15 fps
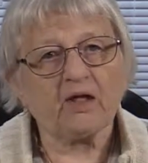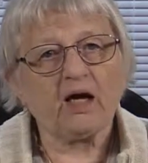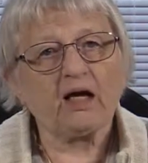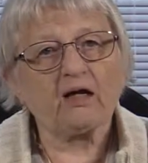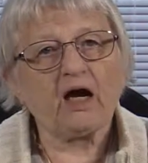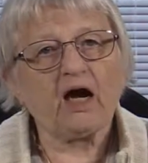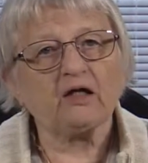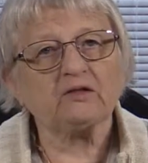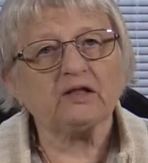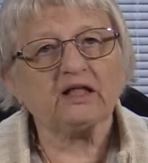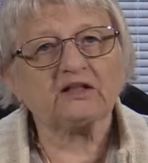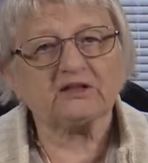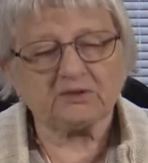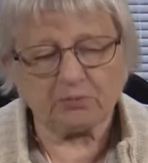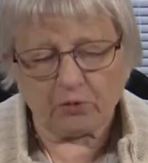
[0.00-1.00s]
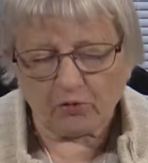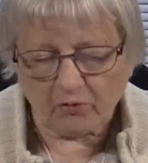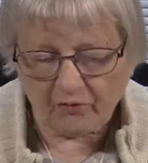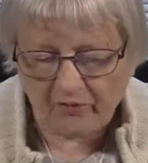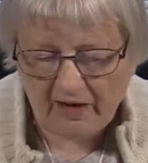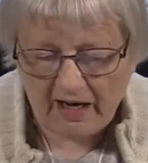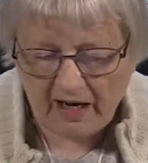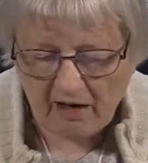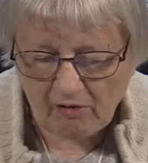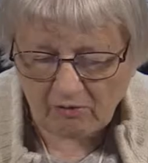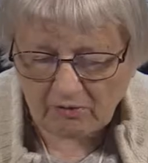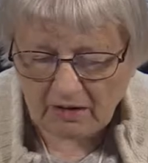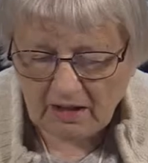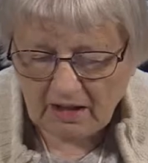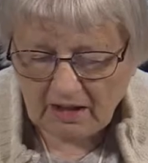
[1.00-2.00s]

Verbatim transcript: are, are, less profound,